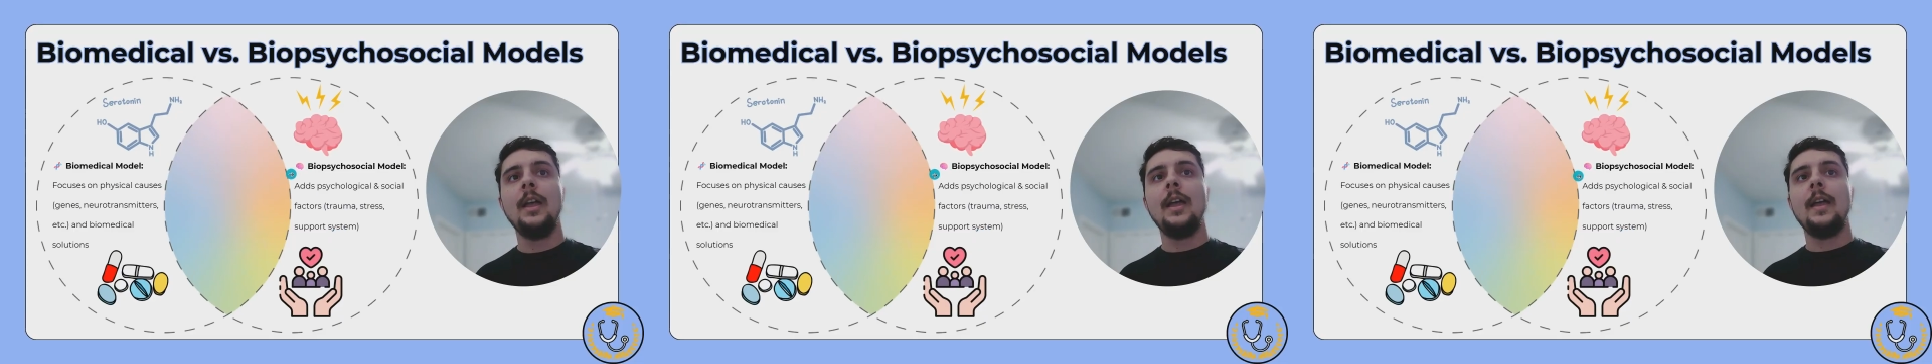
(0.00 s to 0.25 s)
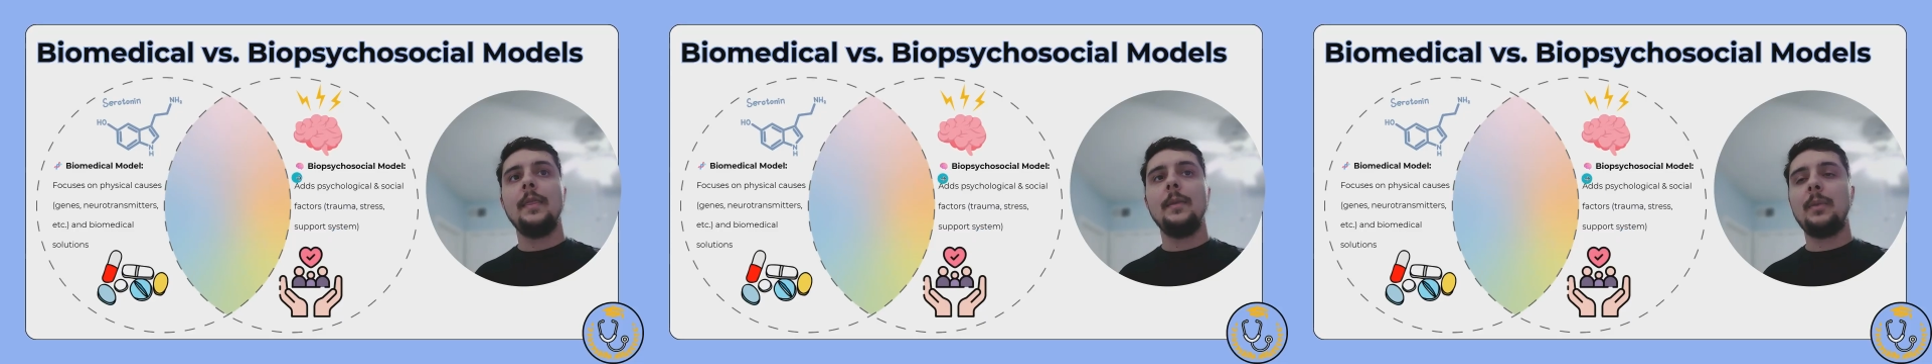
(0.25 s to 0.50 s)

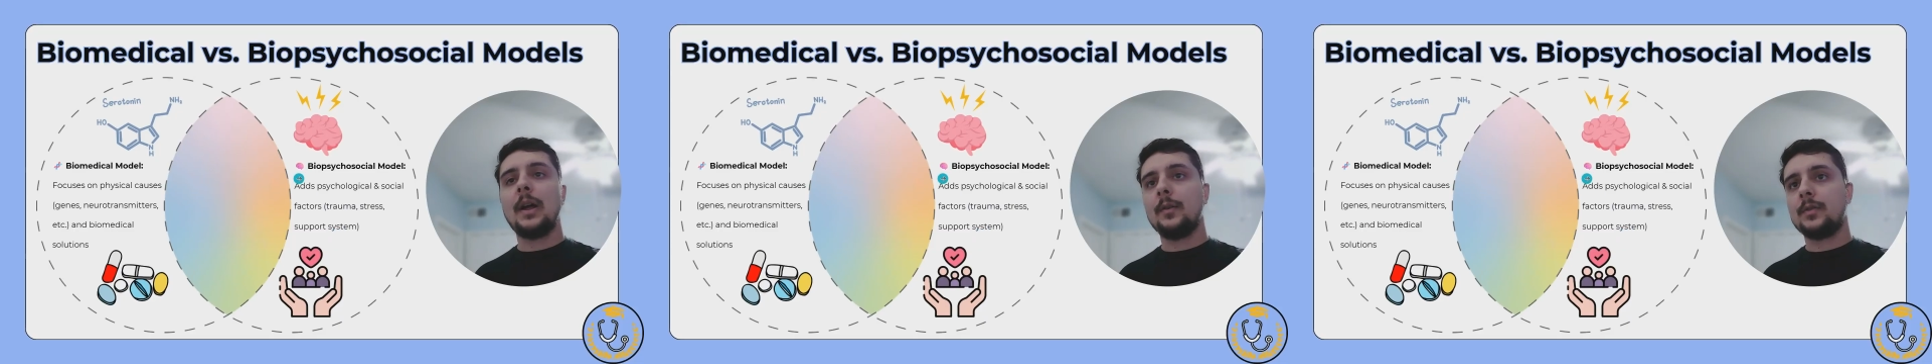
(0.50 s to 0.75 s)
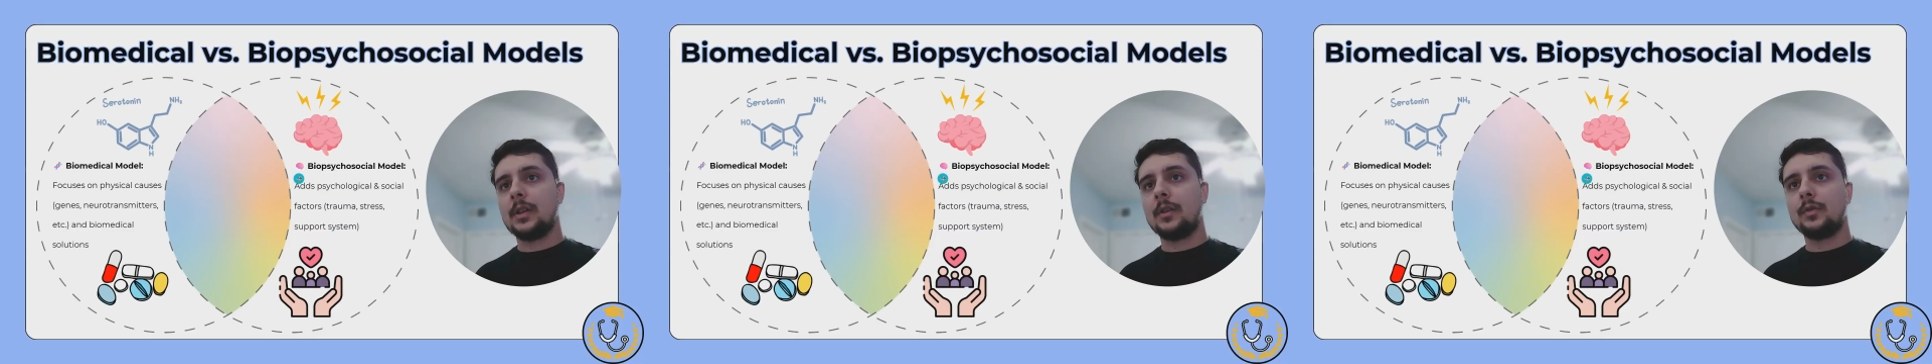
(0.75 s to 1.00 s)
in the
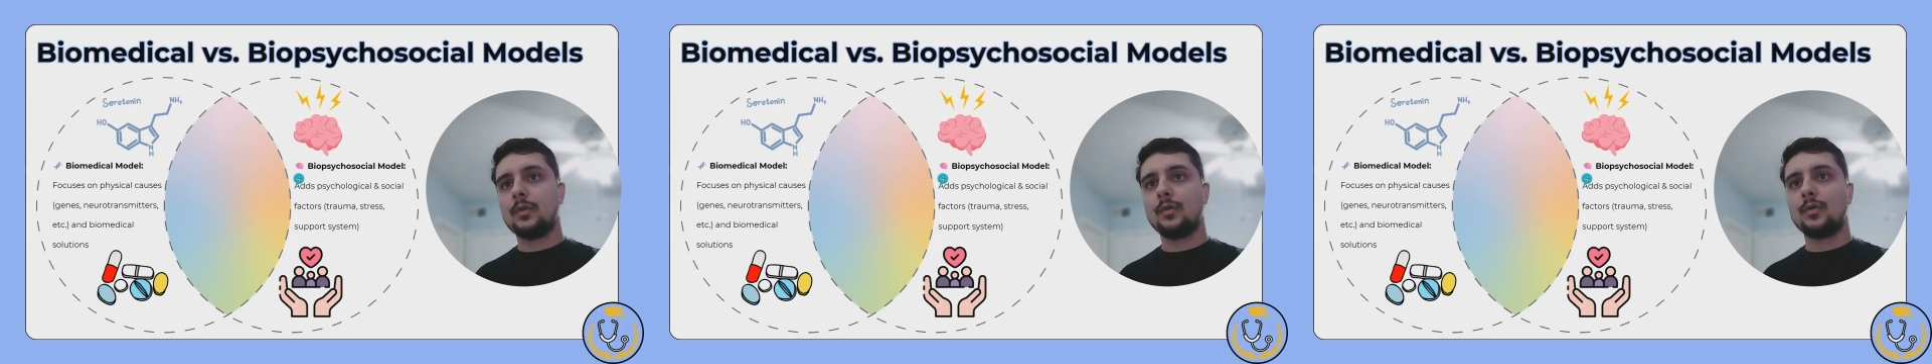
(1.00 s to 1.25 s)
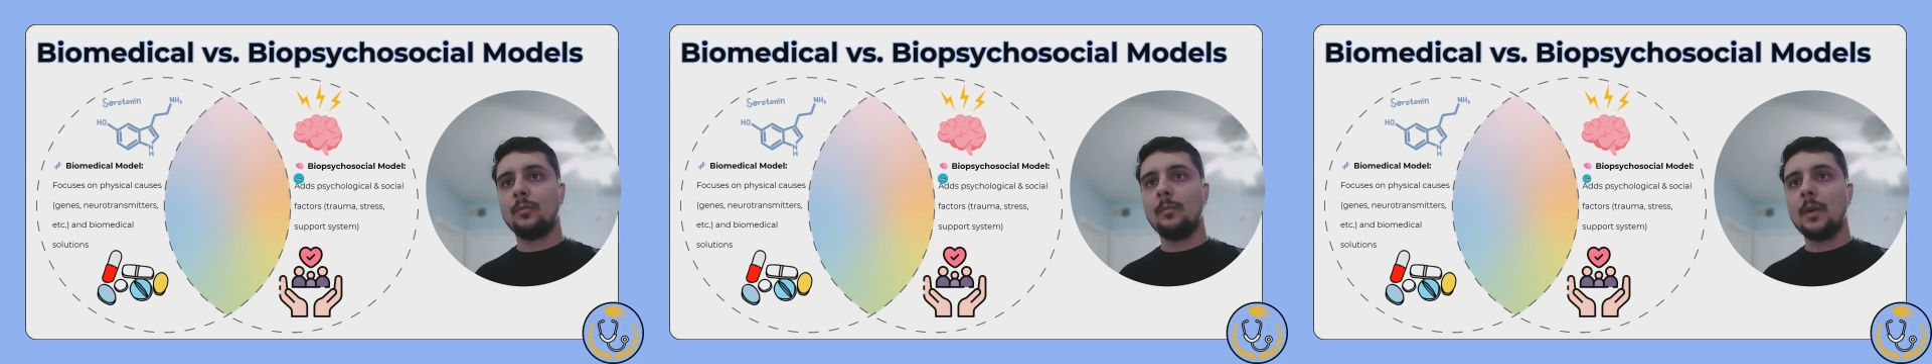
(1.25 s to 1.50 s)

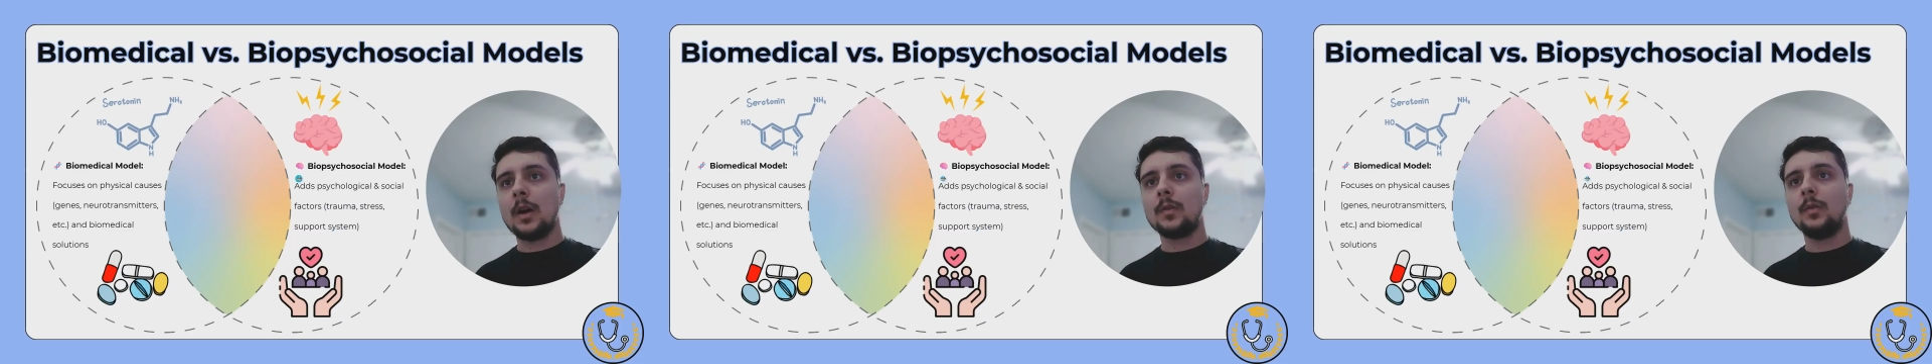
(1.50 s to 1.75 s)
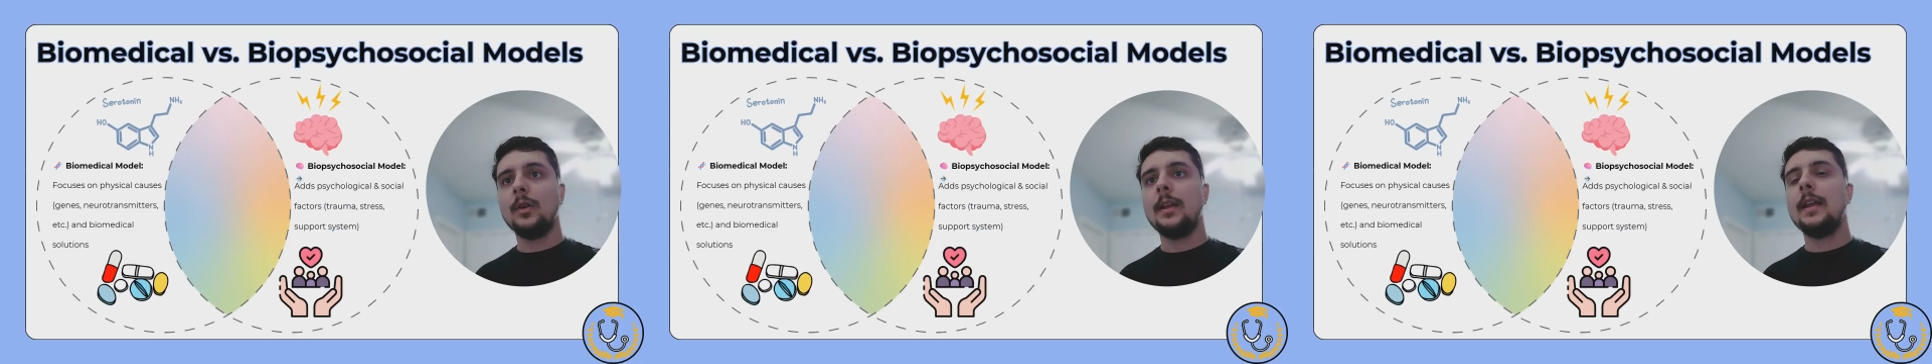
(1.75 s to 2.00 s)
biopsychosocial
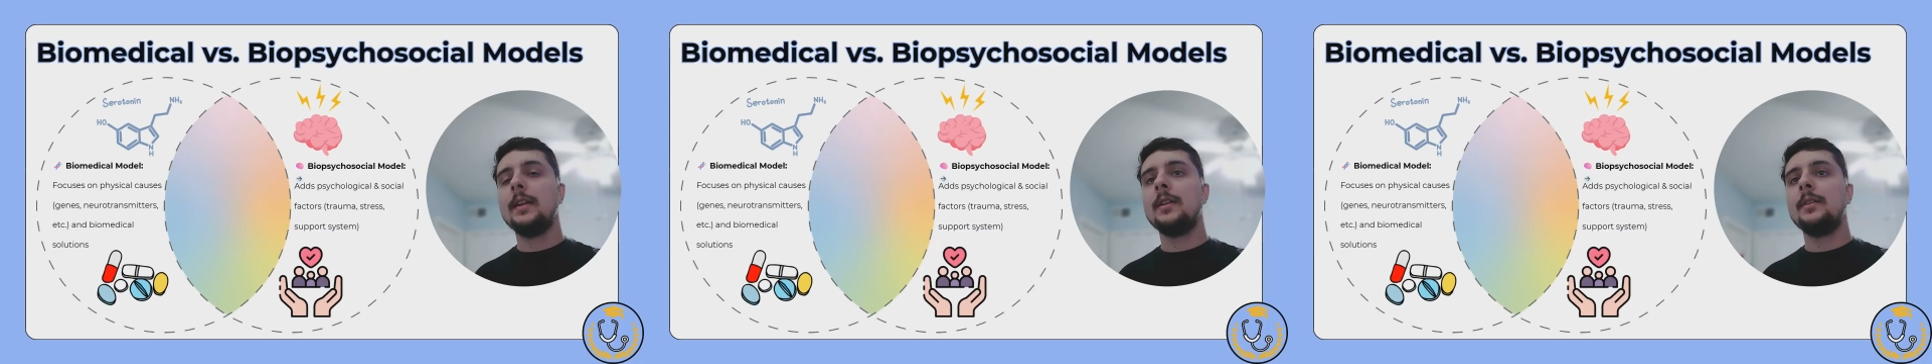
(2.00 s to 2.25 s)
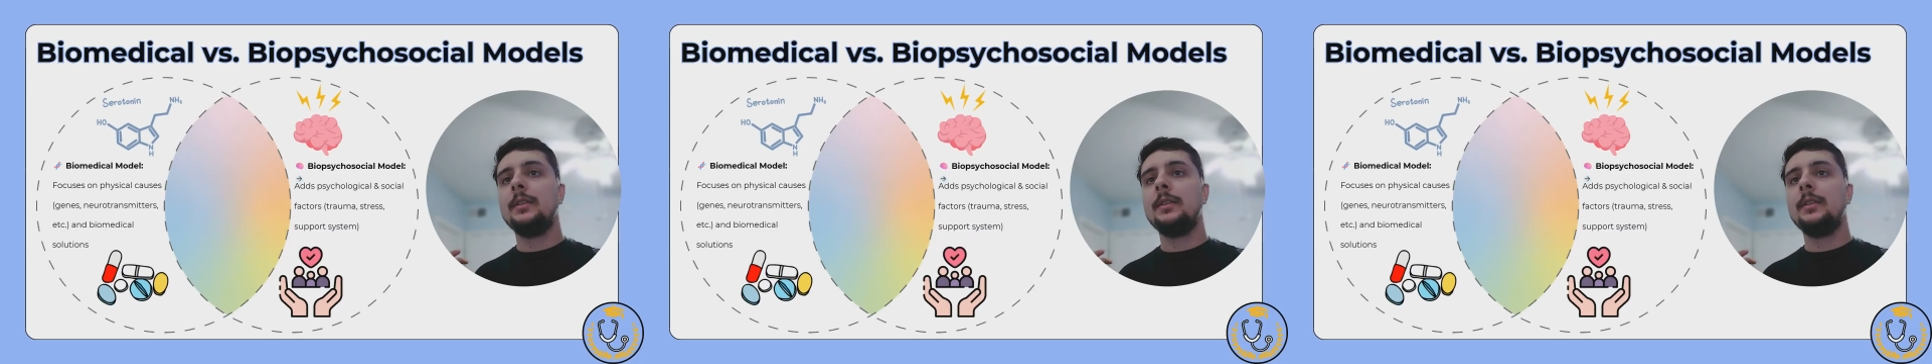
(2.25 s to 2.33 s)
model and